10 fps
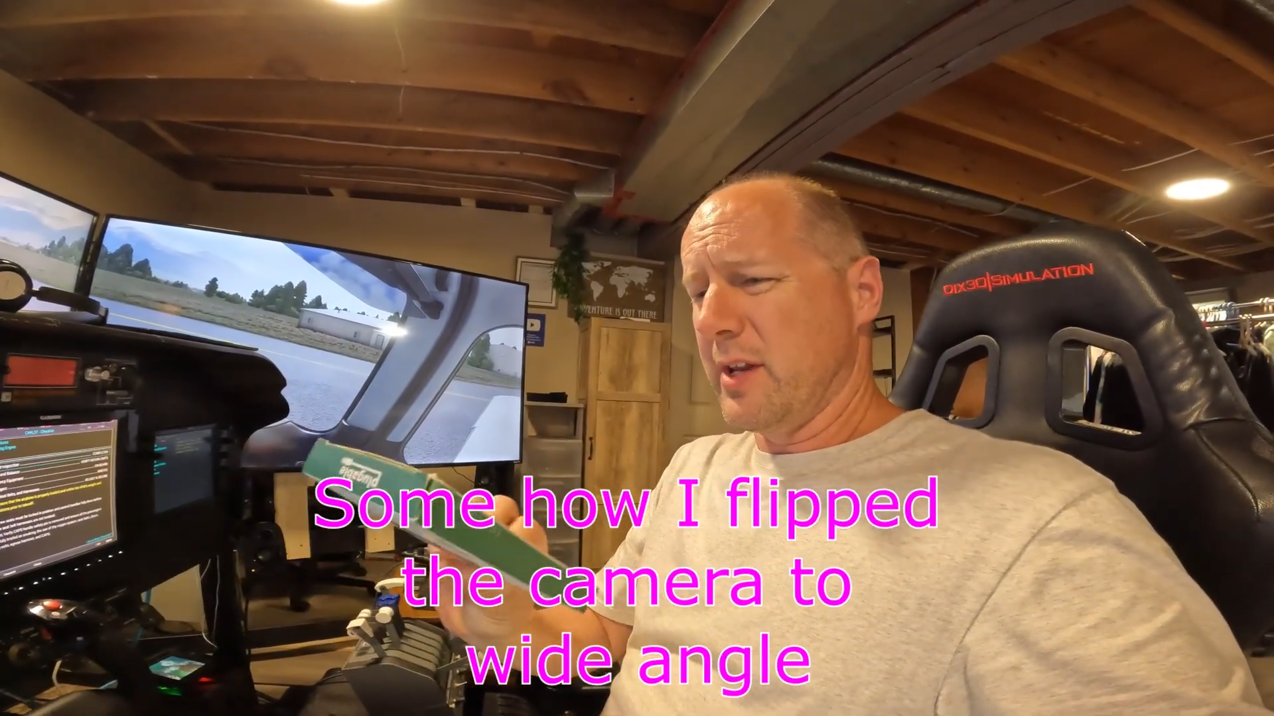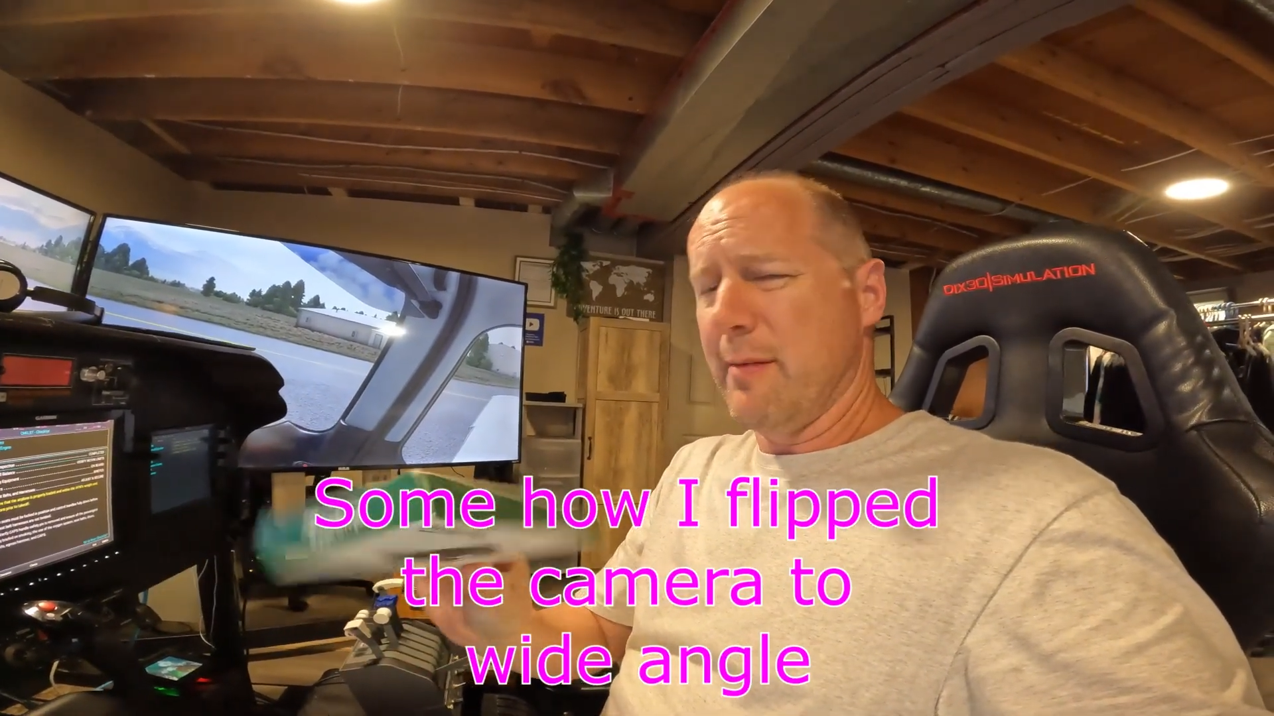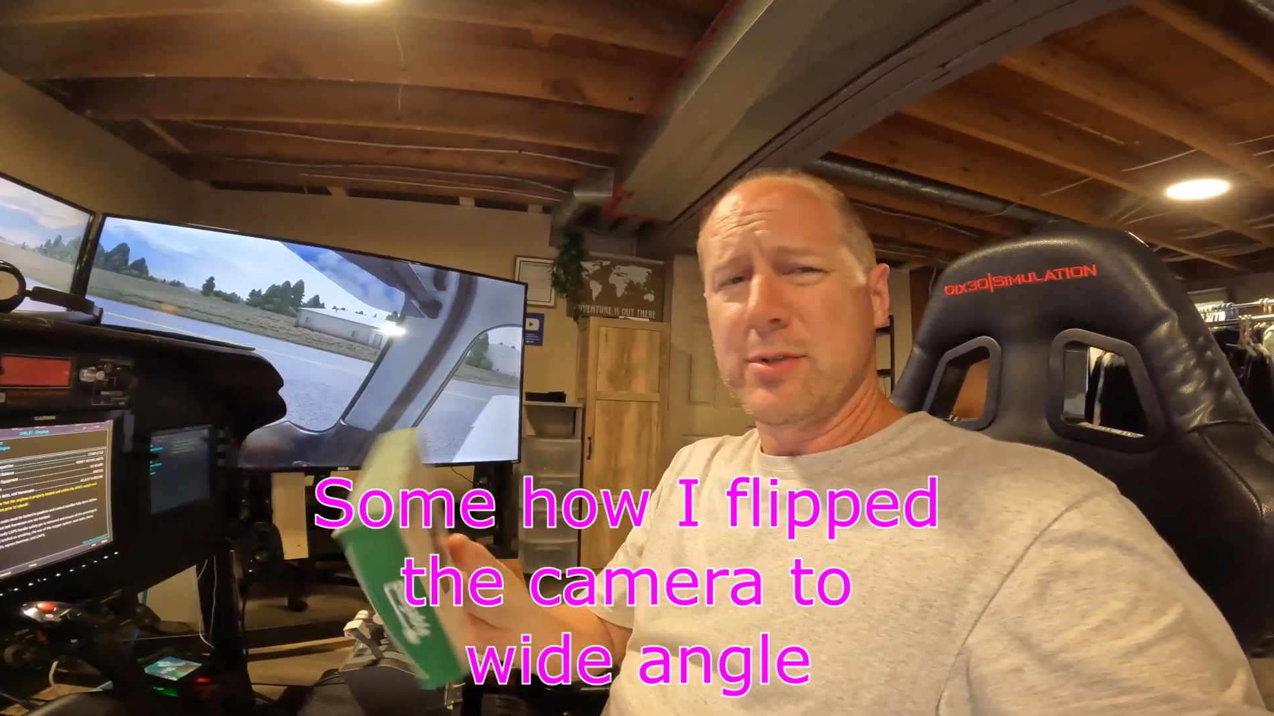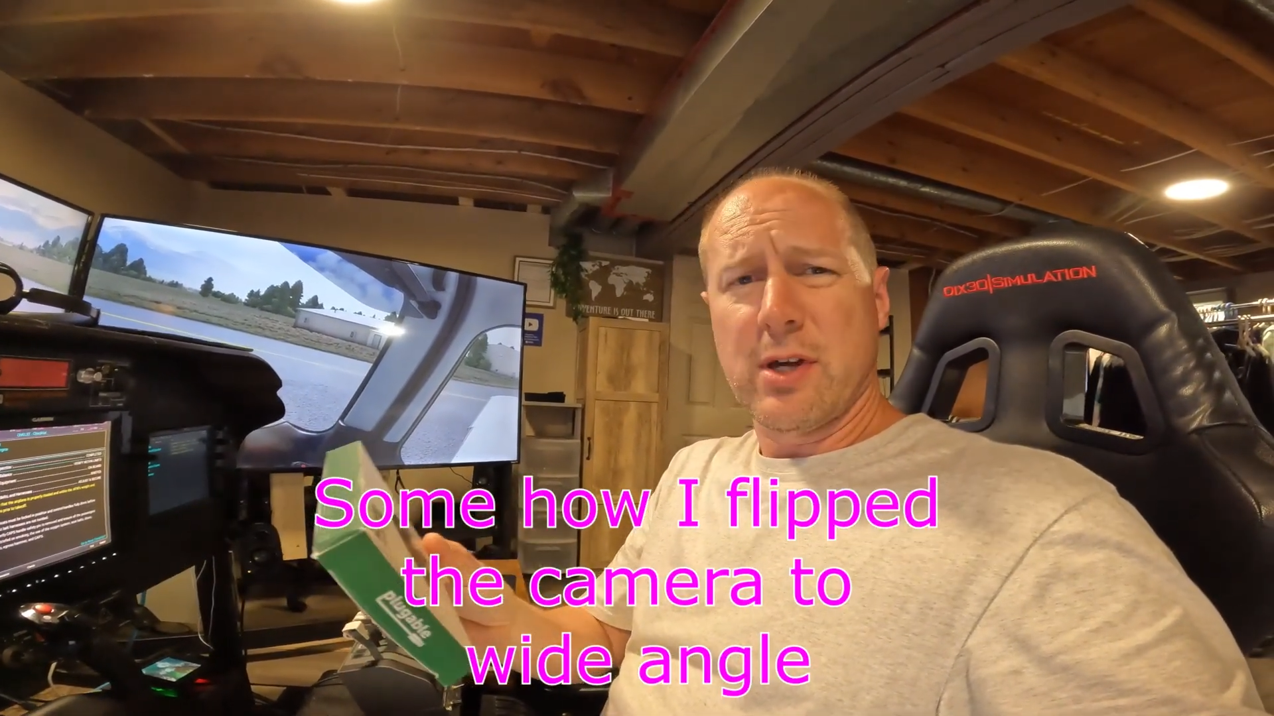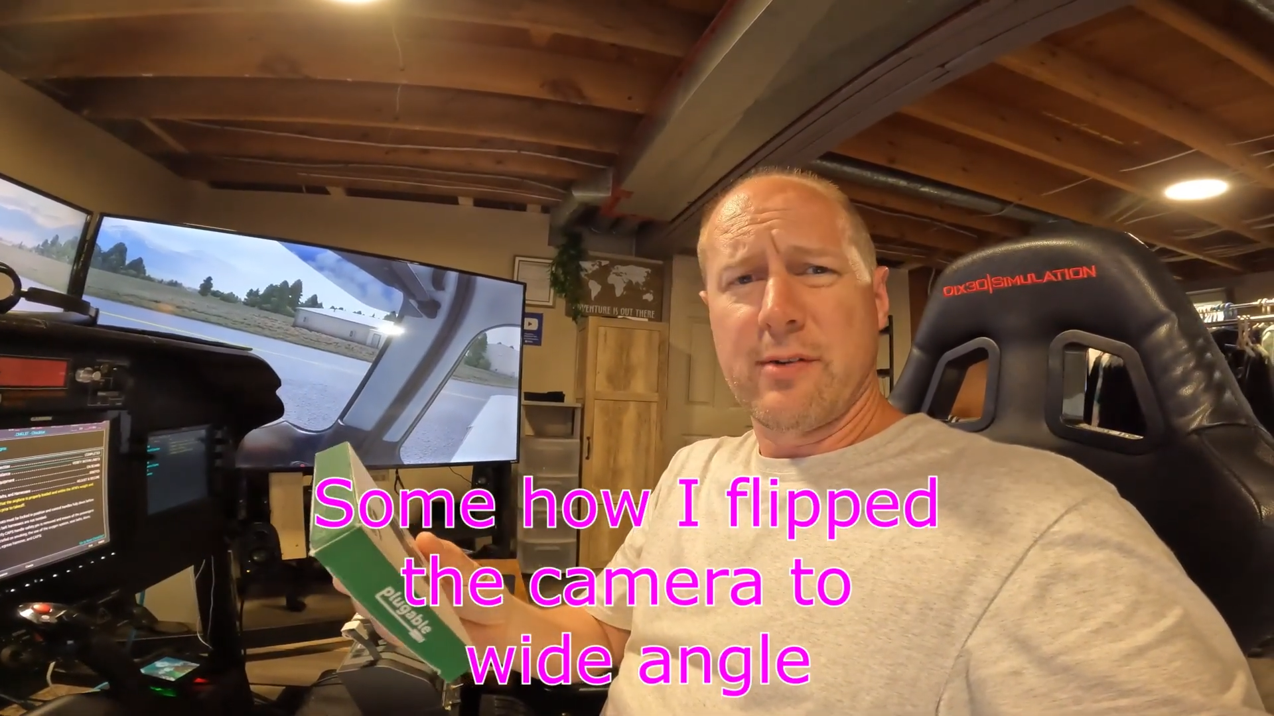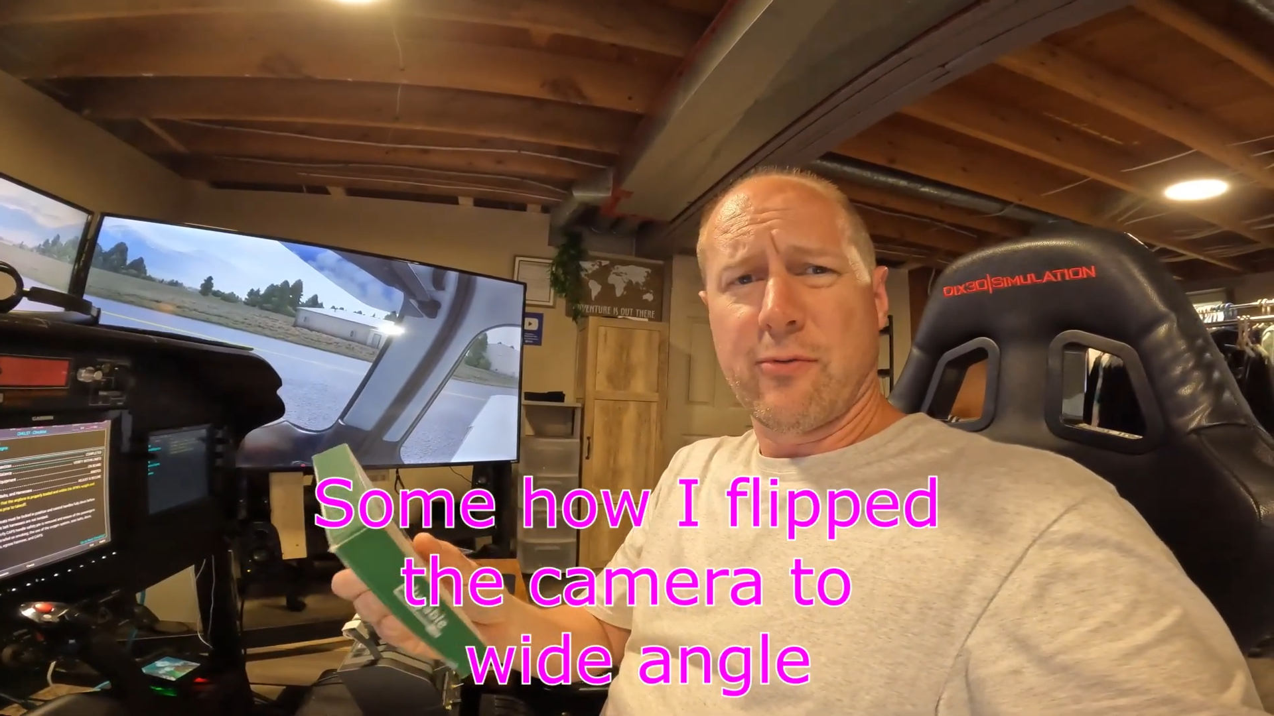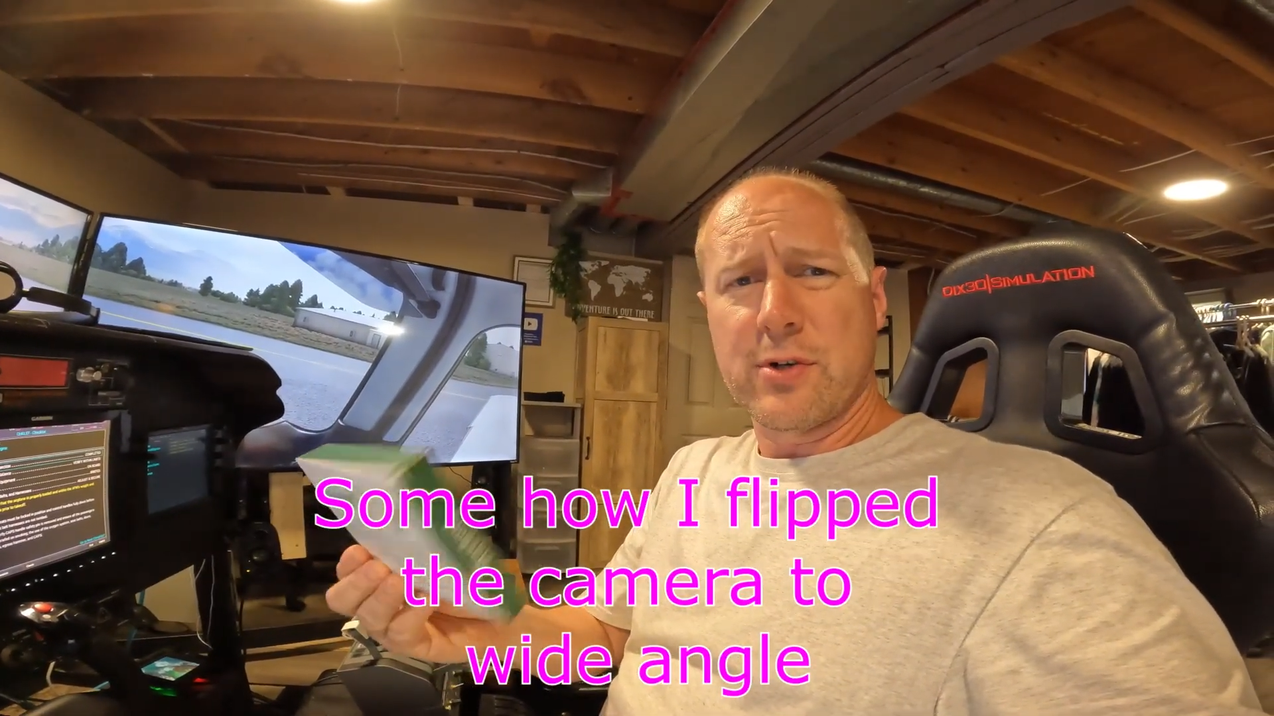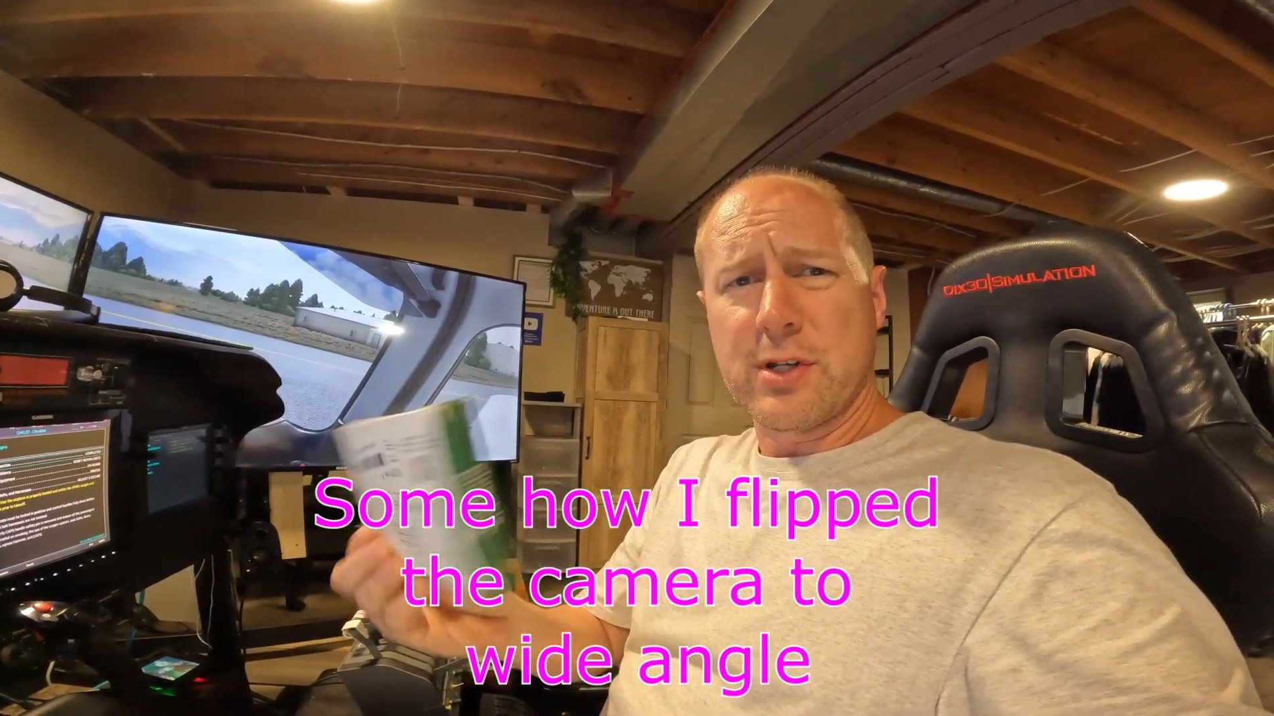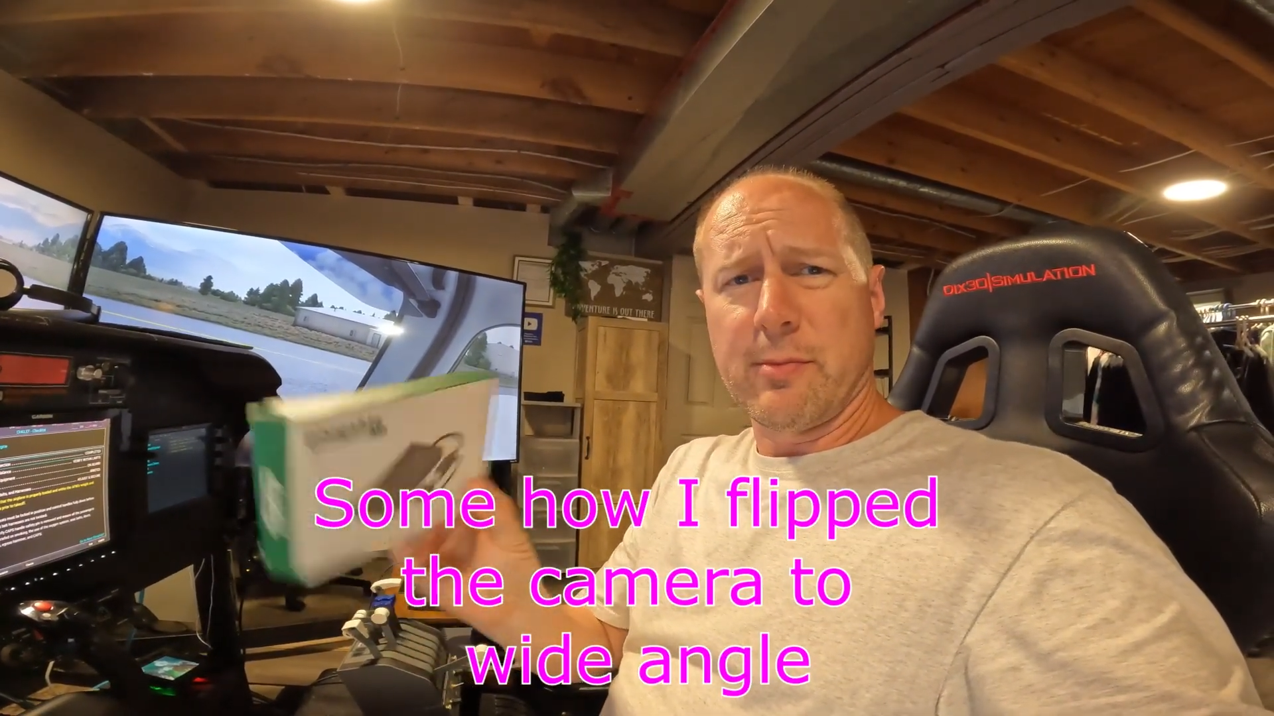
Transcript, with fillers: on Amazon for it,